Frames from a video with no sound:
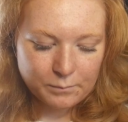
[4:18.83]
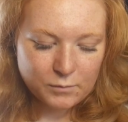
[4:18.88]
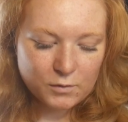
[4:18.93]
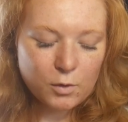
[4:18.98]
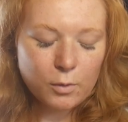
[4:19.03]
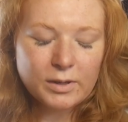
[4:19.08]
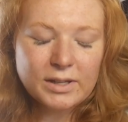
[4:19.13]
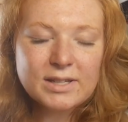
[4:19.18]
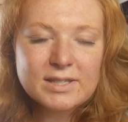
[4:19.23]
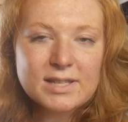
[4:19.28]

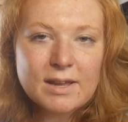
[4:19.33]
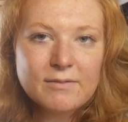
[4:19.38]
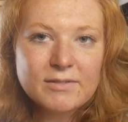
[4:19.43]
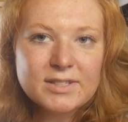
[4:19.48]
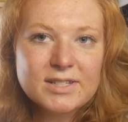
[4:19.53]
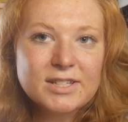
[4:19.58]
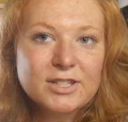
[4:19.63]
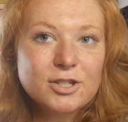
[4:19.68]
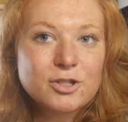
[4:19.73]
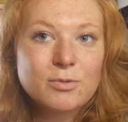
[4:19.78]

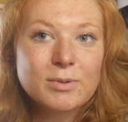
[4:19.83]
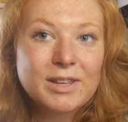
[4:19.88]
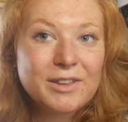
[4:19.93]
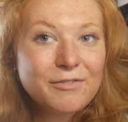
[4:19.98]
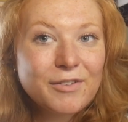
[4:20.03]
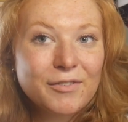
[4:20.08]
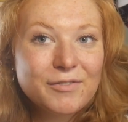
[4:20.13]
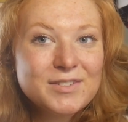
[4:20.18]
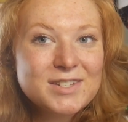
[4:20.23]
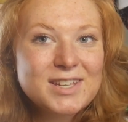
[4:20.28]
2017 to
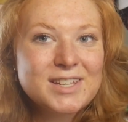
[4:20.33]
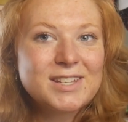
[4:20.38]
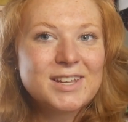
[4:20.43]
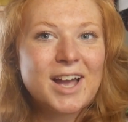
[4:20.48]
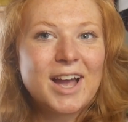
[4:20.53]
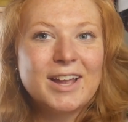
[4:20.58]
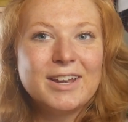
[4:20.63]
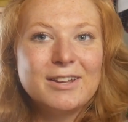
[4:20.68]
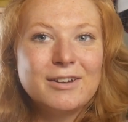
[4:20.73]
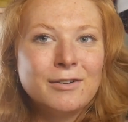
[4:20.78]
2015
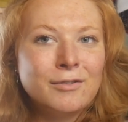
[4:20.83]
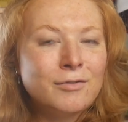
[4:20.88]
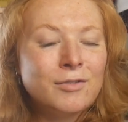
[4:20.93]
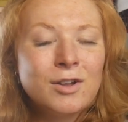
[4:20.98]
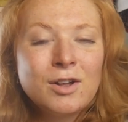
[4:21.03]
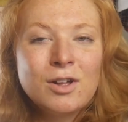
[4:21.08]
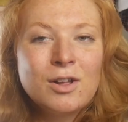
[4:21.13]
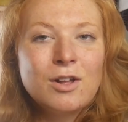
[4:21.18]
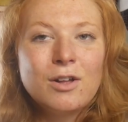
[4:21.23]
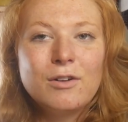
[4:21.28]
kind of
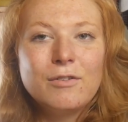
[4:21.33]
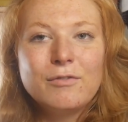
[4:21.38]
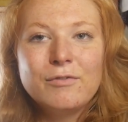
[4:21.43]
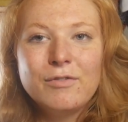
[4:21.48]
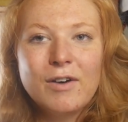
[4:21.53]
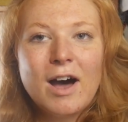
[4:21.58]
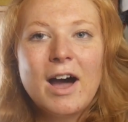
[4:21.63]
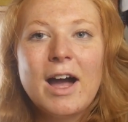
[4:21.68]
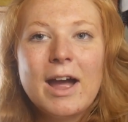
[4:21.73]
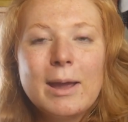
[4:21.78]

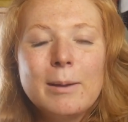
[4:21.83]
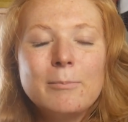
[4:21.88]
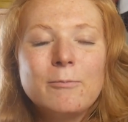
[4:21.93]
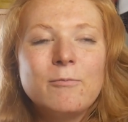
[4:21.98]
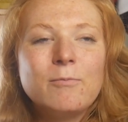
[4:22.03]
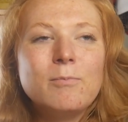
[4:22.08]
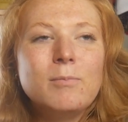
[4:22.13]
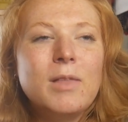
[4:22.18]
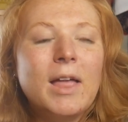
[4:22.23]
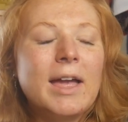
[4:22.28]
vibe,
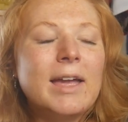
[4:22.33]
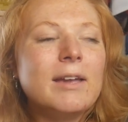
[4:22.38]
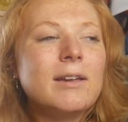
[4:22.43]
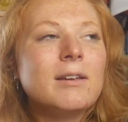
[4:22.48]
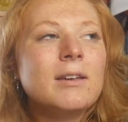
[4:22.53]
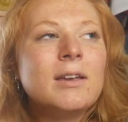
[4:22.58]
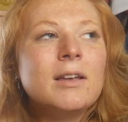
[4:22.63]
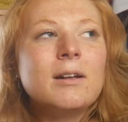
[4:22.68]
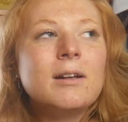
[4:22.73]
like